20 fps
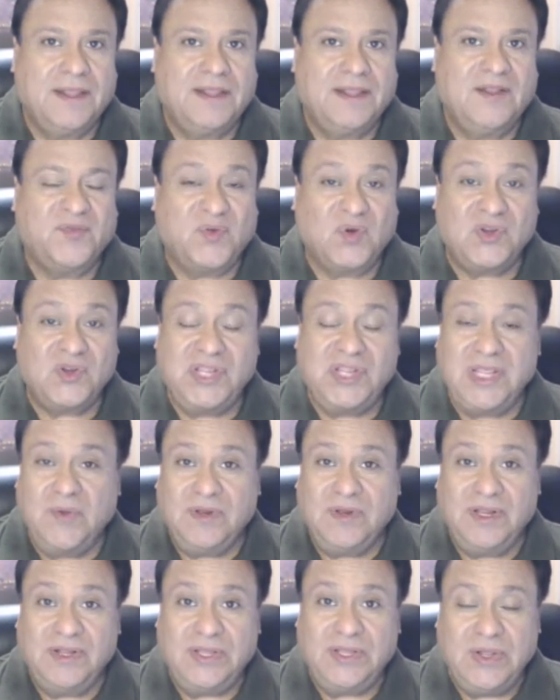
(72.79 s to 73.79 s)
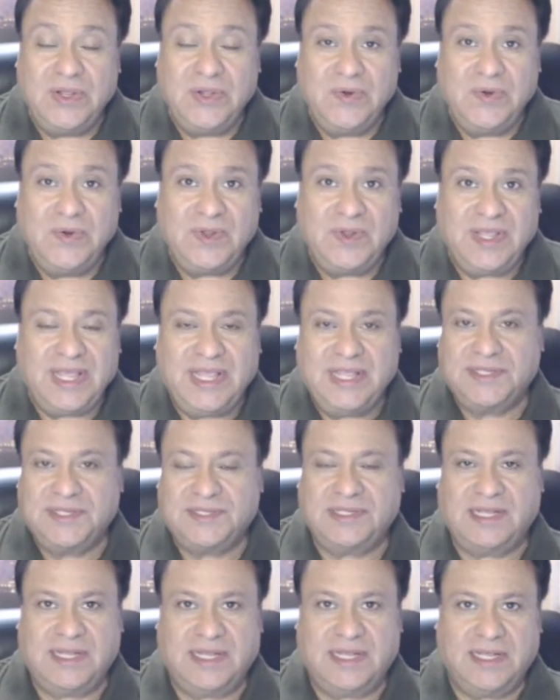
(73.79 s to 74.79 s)
the first thing you want to do
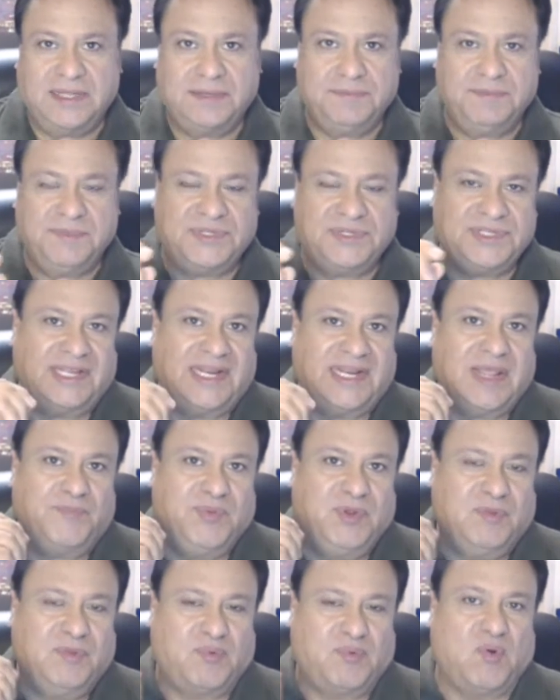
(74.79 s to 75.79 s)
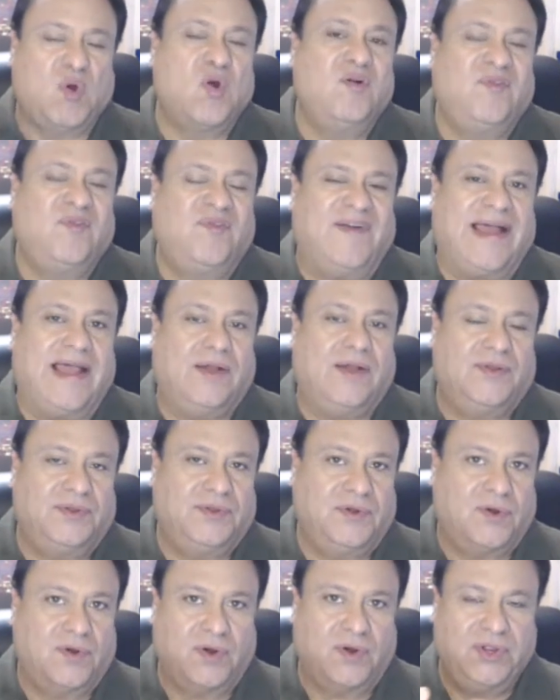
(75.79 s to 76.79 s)
is set up your profile
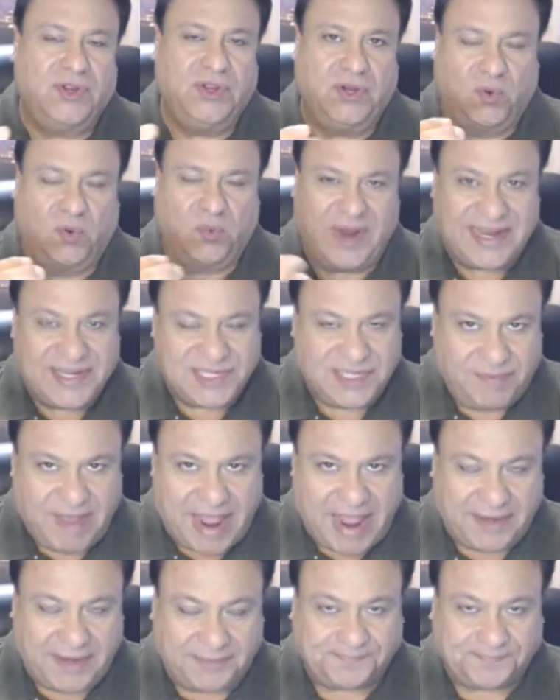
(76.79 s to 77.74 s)
or your resume.